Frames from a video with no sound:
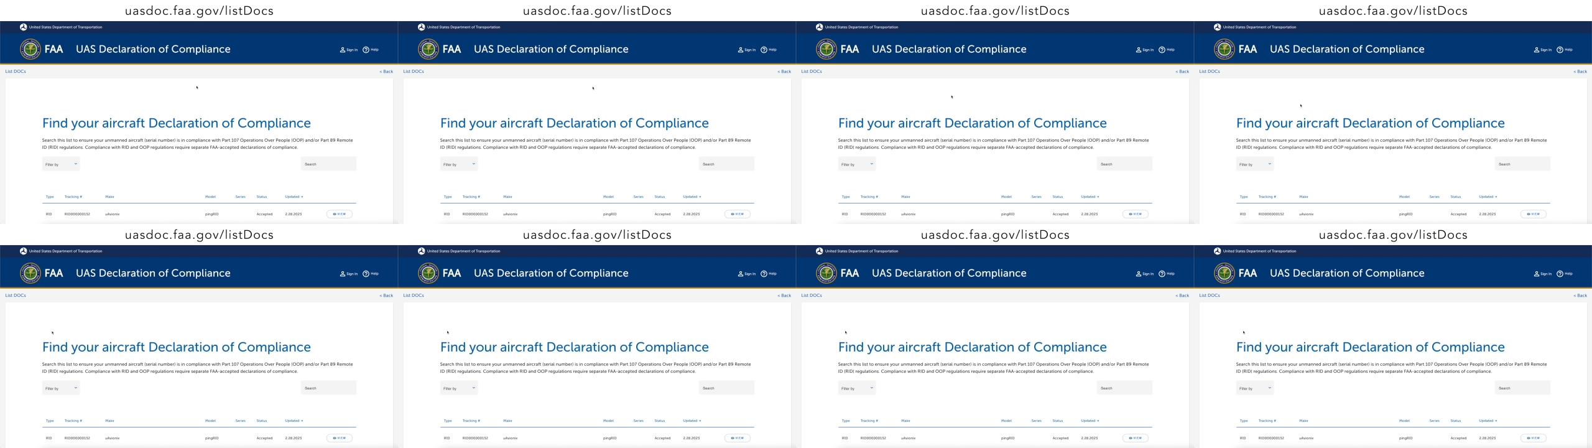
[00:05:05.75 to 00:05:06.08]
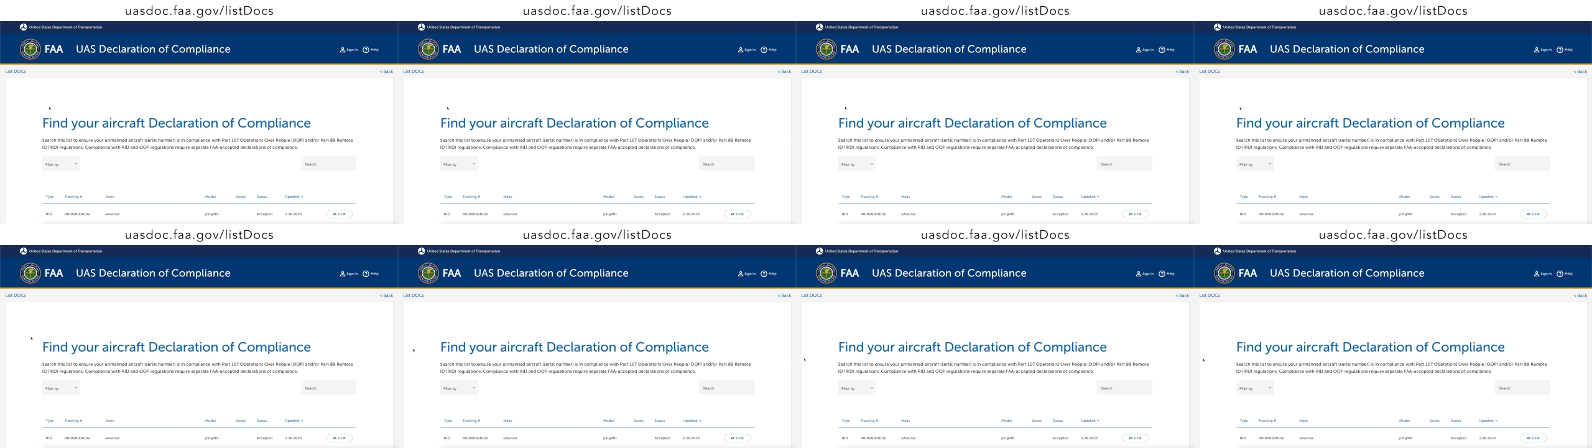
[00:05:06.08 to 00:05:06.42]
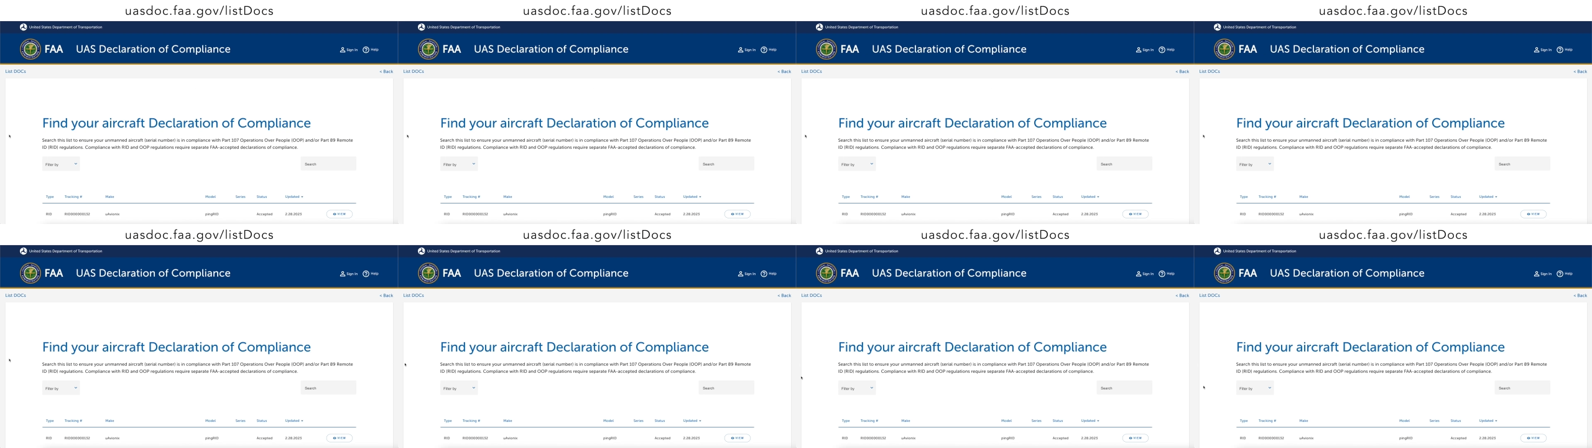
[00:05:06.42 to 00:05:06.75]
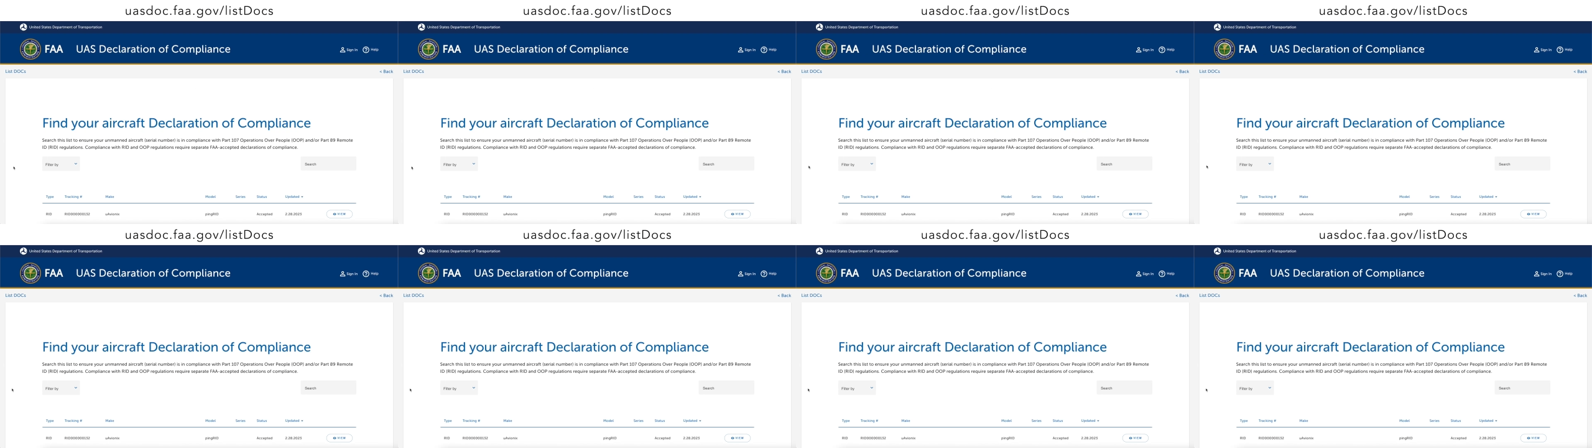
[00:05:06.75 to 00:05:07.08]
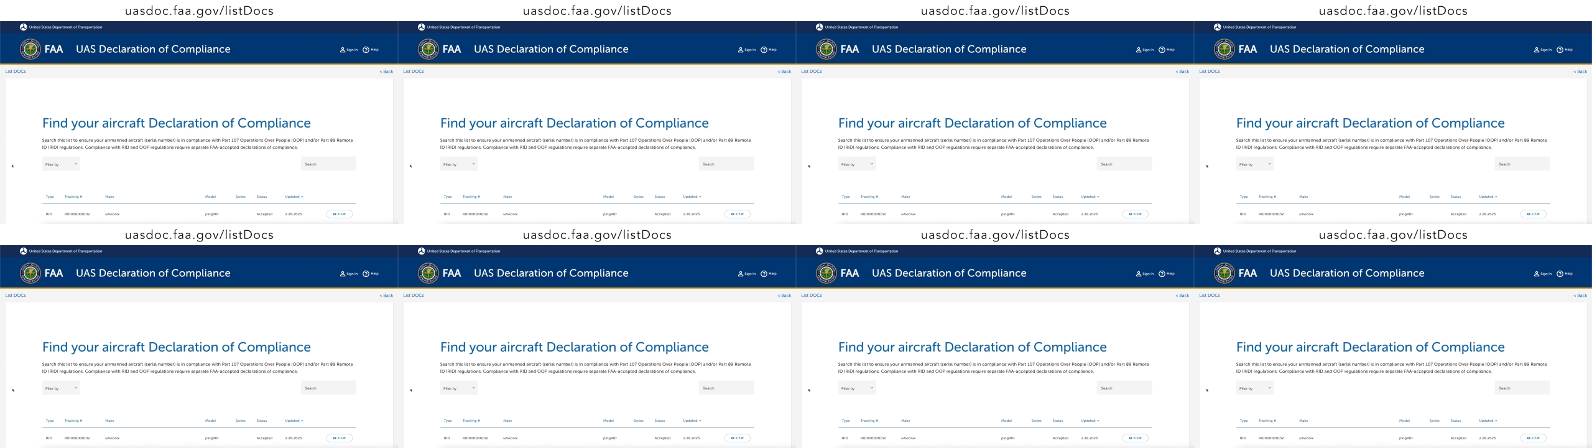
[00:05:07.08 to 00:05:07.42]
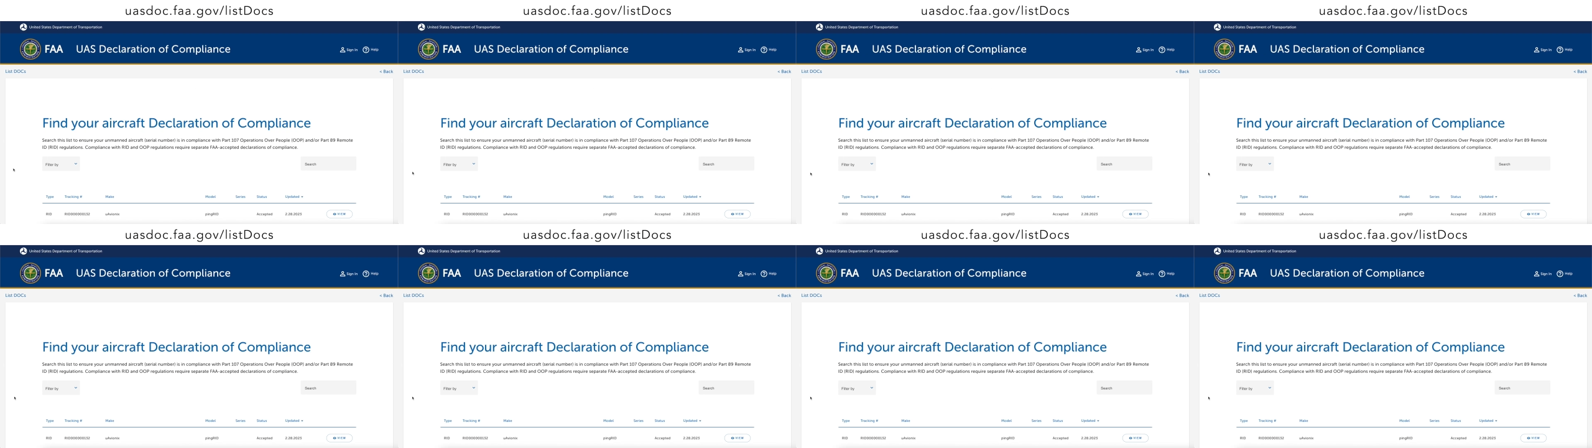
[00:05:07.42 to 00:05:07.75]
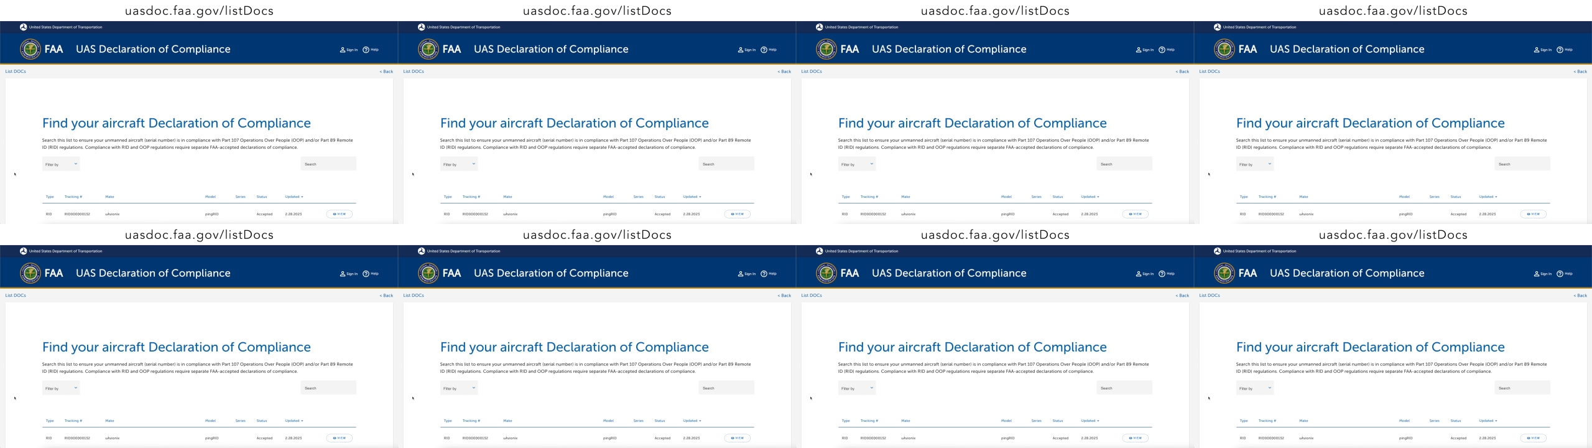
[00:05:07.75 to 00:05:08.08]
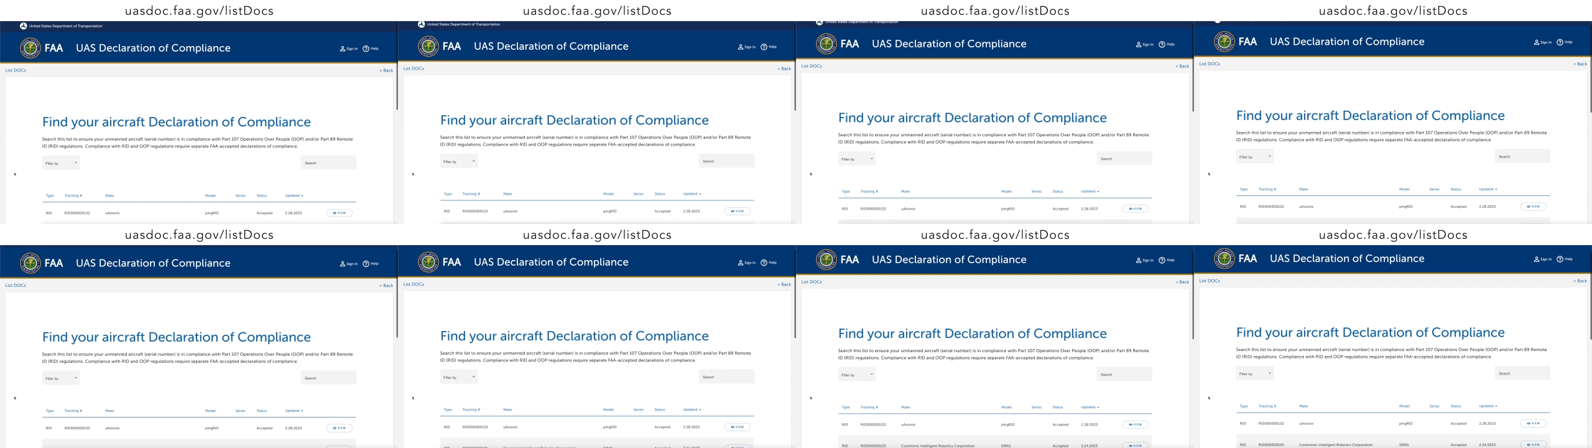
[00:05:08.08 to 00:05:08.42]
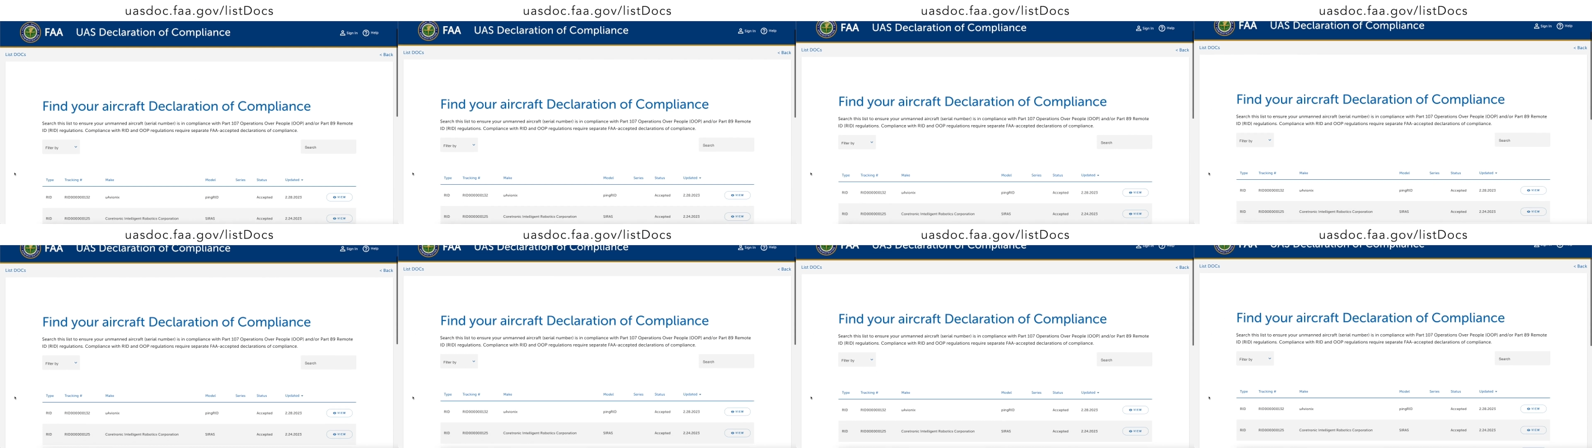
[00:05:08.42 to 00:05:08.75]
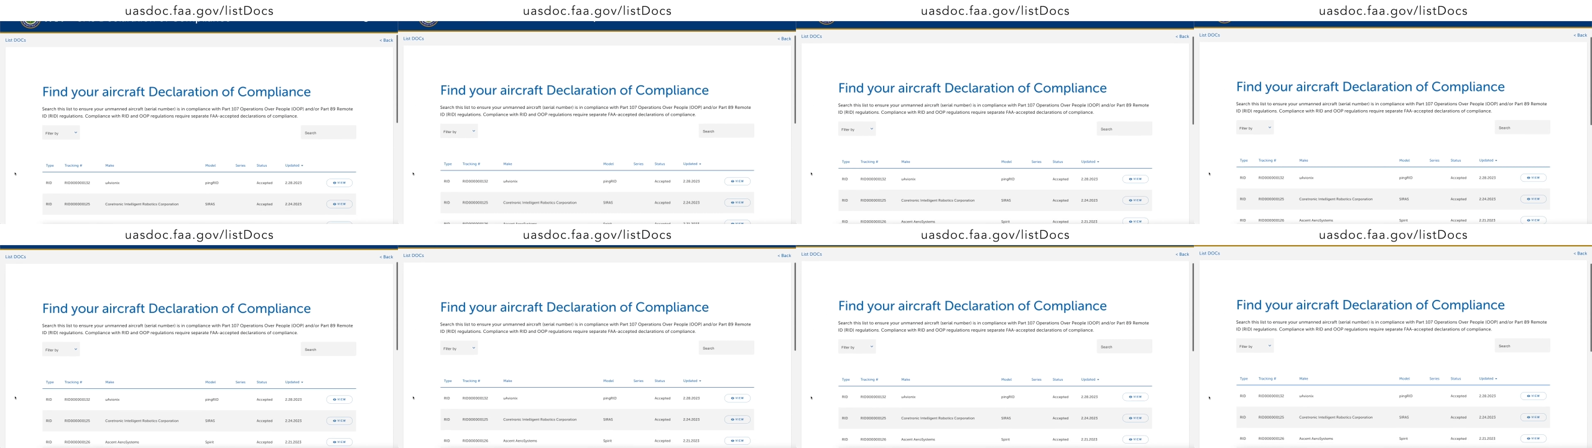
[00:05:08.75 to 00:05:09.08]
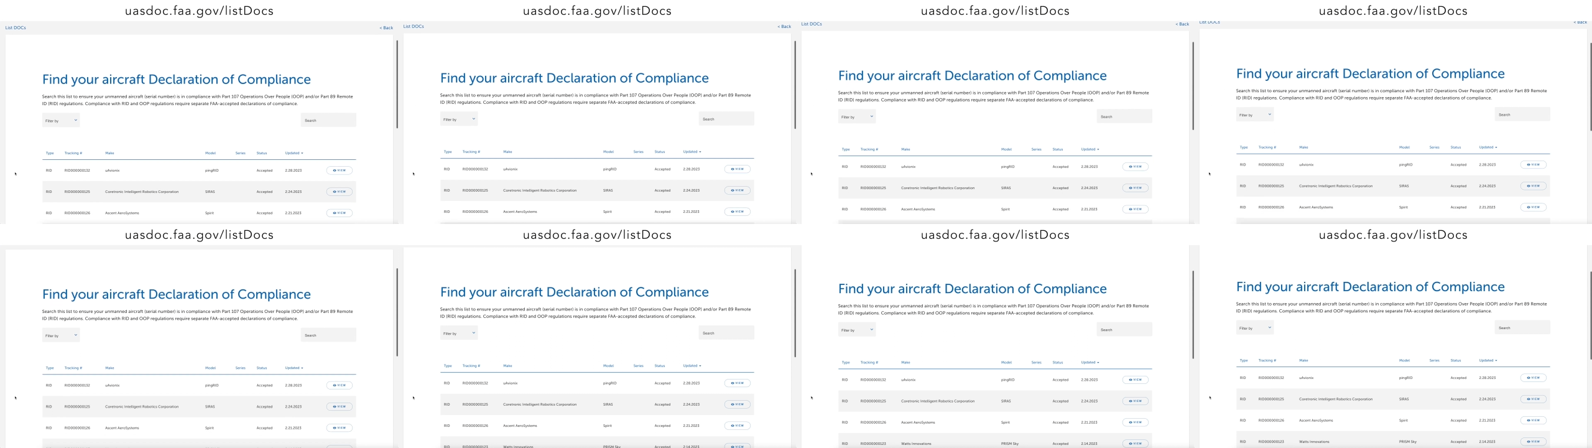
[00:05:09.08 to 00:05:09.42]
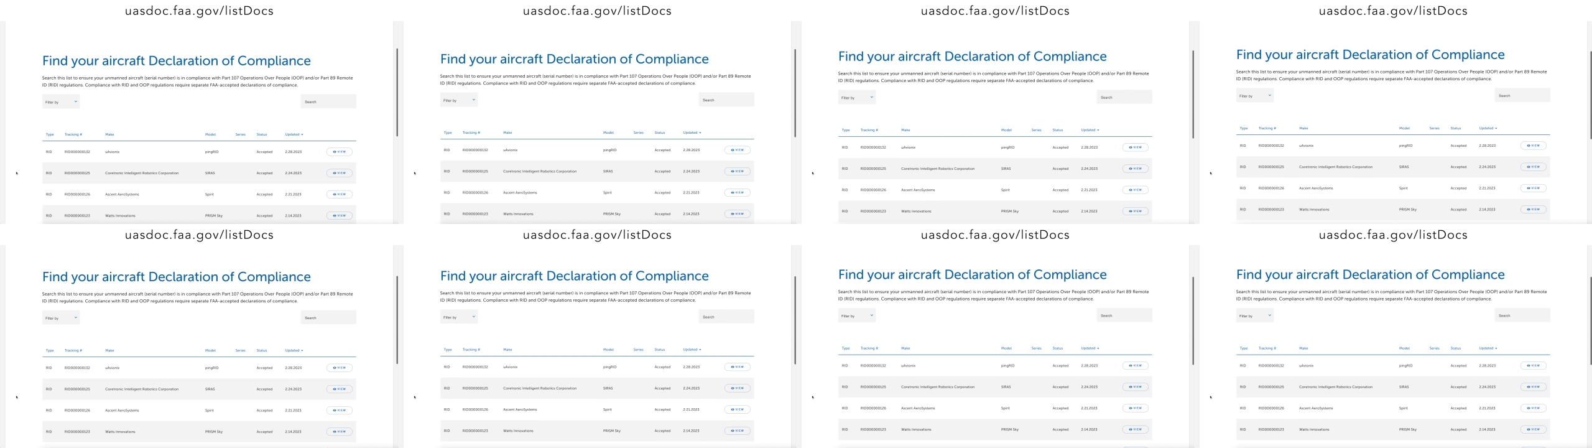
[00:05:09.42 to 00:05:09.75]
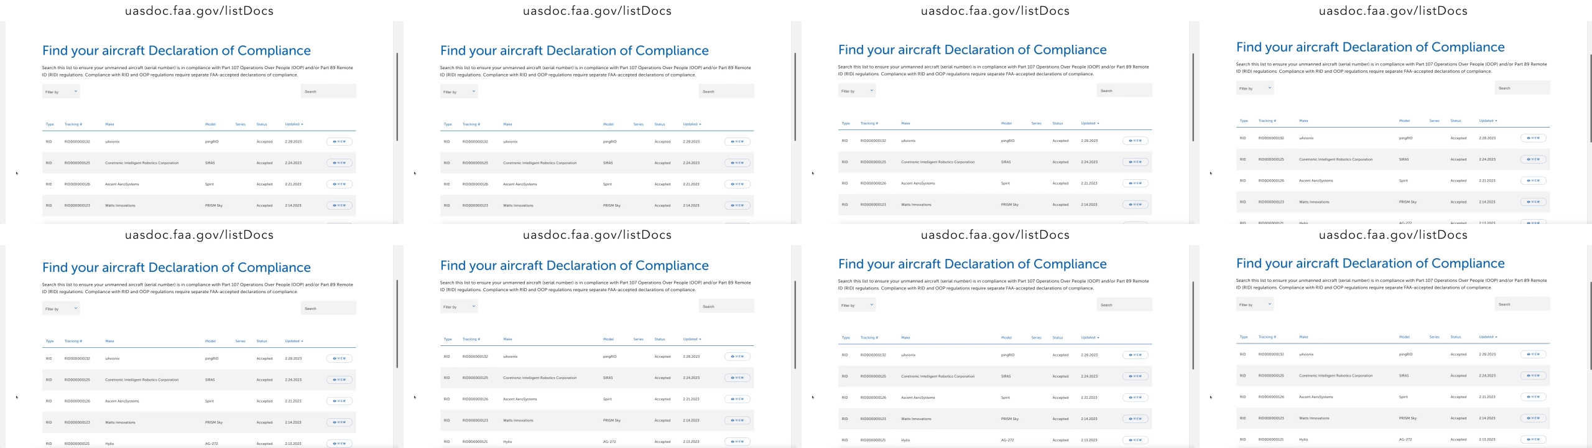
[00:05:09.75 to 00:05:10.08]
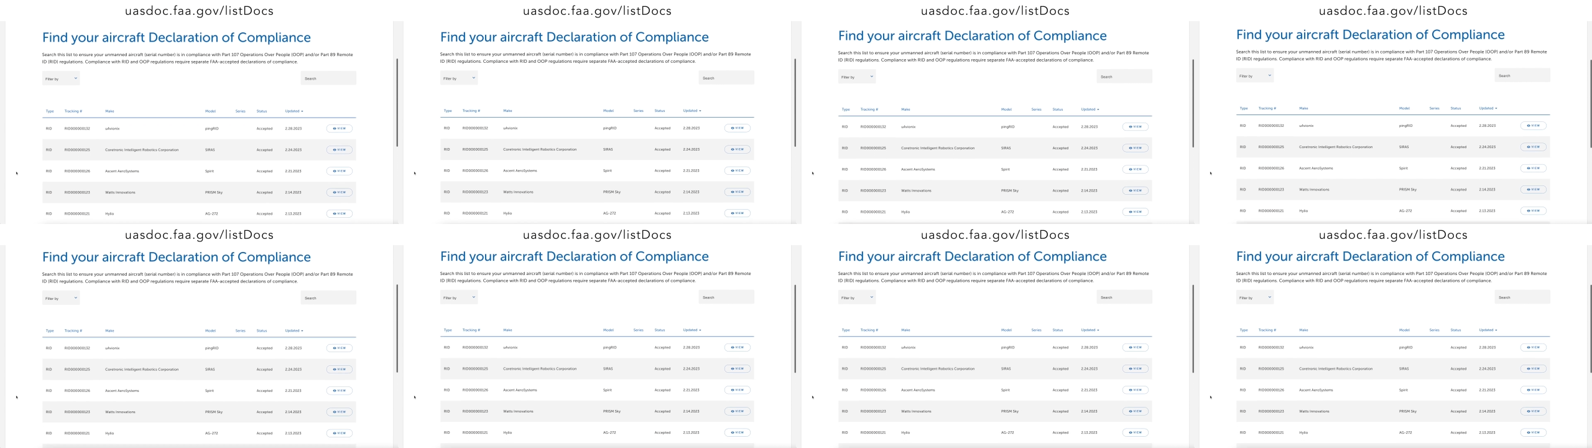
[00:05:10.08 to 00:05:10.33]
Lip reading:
(no speaker visible)